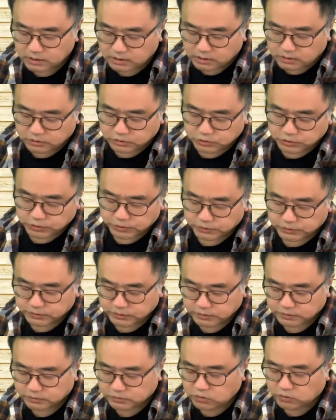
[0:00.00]
Jews.
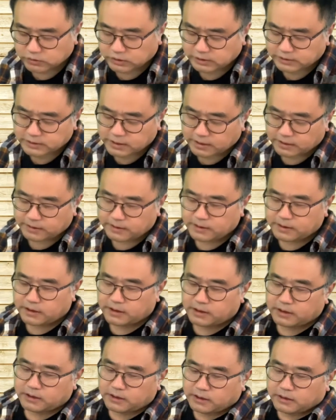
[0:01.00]
So these
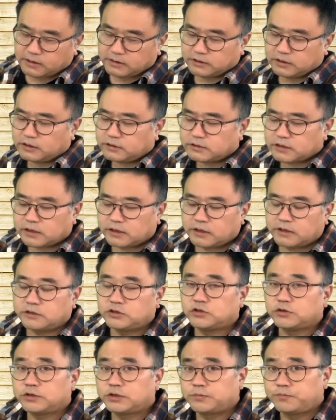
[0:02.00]
are the
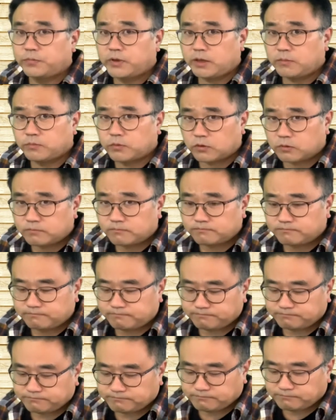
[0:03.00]
Jewish people,
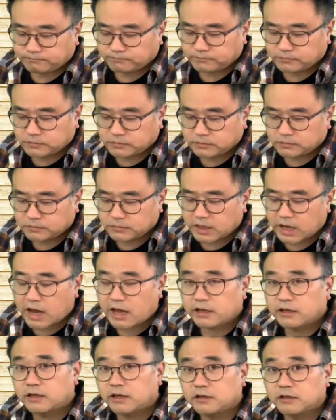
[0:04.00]
the
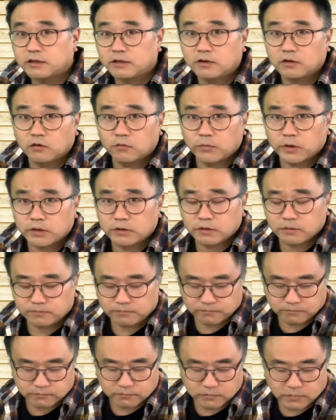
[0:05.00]
identity of it.
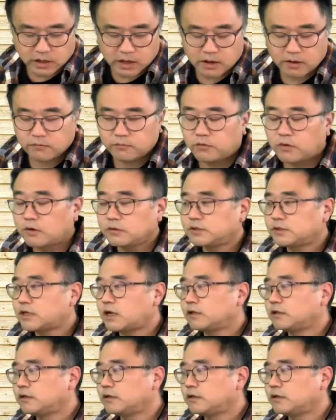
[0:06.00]
Started